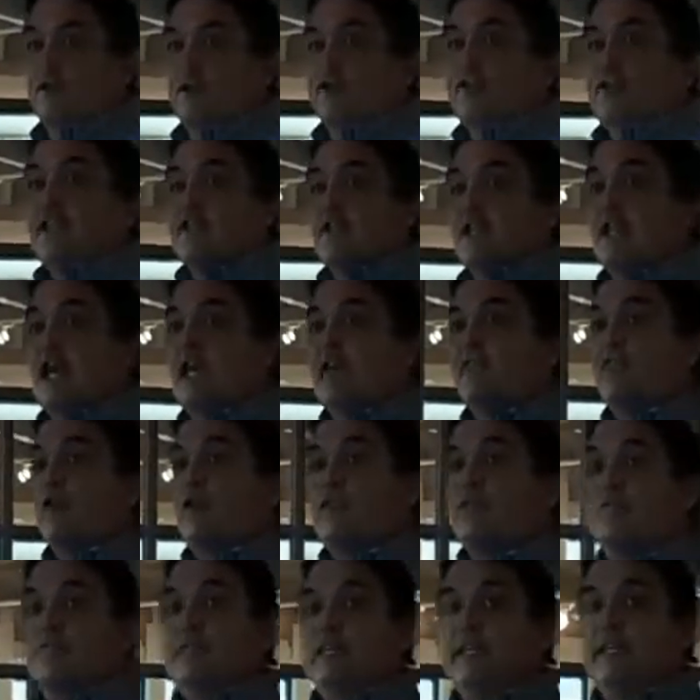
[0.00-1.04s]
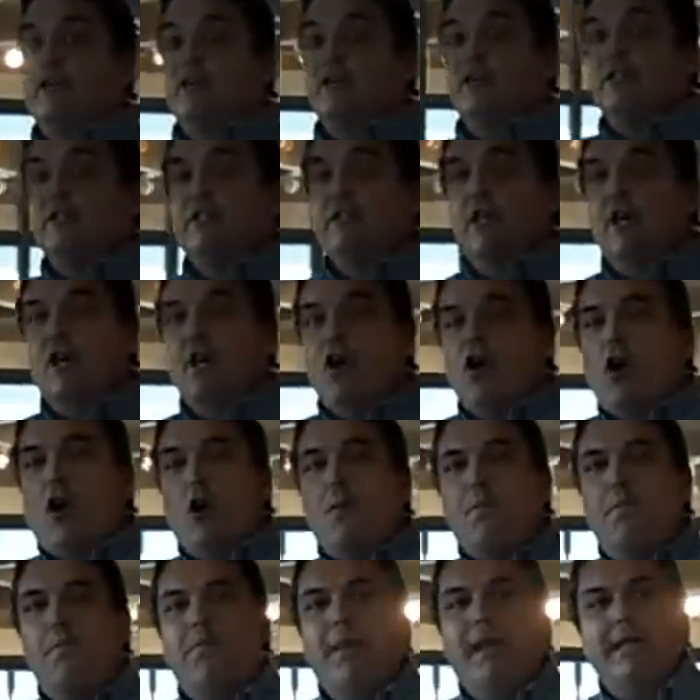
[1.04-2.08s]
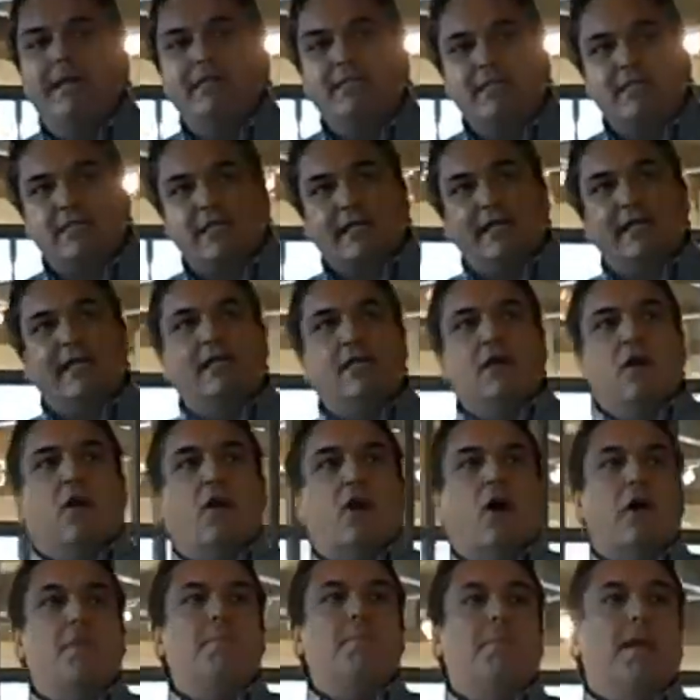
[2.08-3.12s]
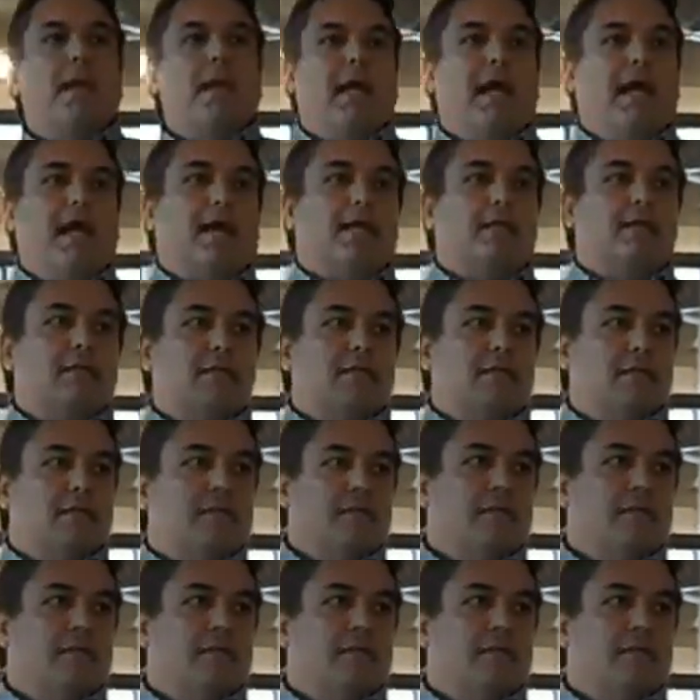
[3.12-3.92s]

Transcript: I think a lot of our fears are based in our past.